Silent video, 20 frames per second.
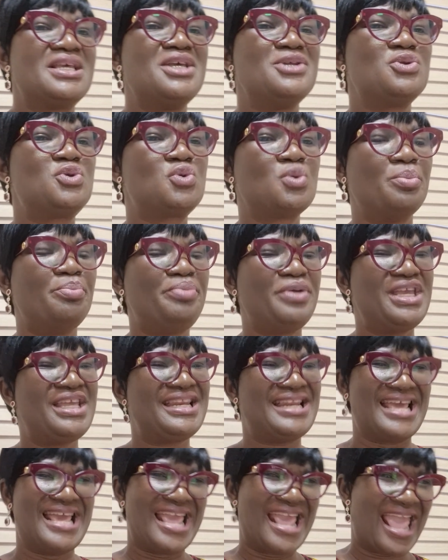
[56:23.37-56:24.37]
into
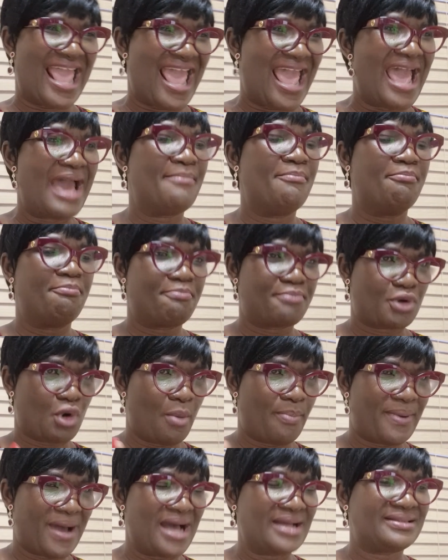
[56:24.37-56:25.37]
being a heir
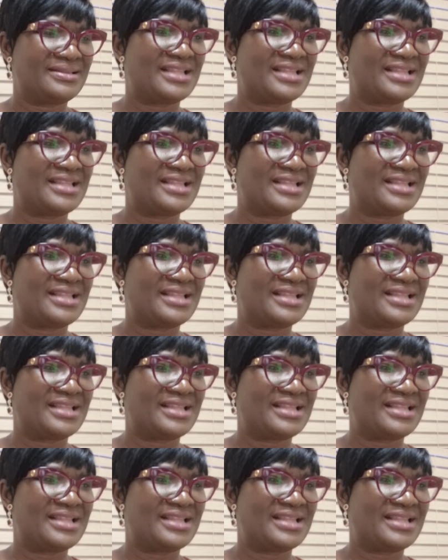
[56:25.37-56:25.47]
proper